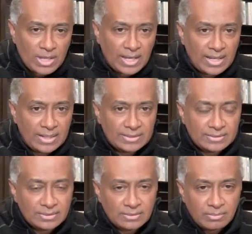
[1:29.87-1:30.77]

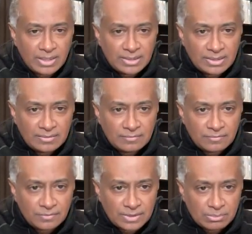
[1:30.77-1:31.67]
and the remaining
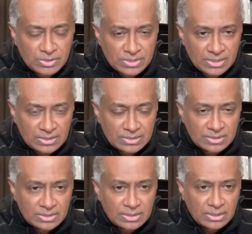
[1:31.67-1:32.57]

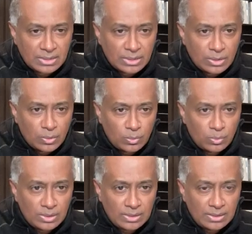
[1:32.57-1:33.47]
50%
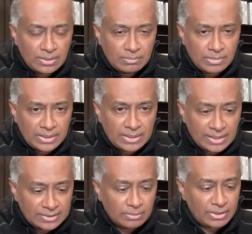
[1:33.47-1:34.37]
will be
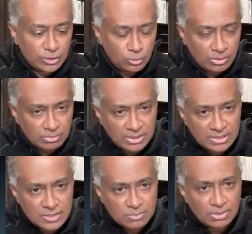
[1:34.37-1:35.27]
handled by human
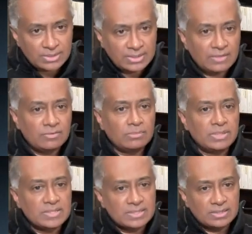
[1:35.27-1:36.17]
beings, but they will
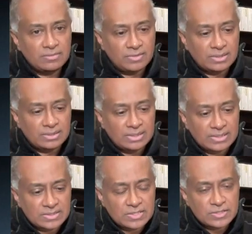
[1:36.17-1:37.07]
be significantly
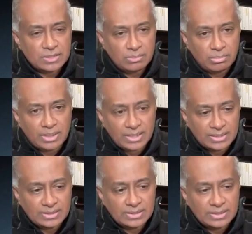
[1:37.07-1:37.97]
assisted
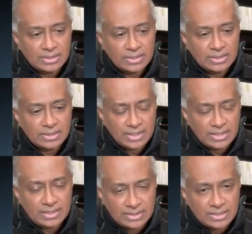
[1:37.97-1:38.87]
by
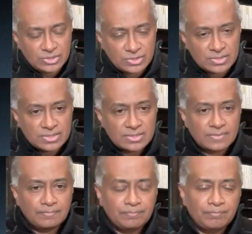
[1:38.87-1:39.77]
AI agents.
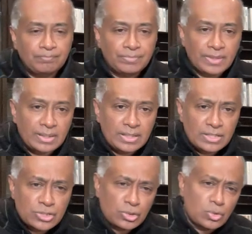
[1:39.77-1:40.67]

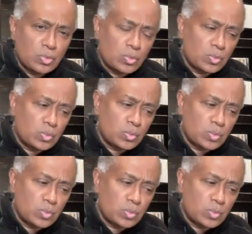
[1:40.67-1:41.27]
So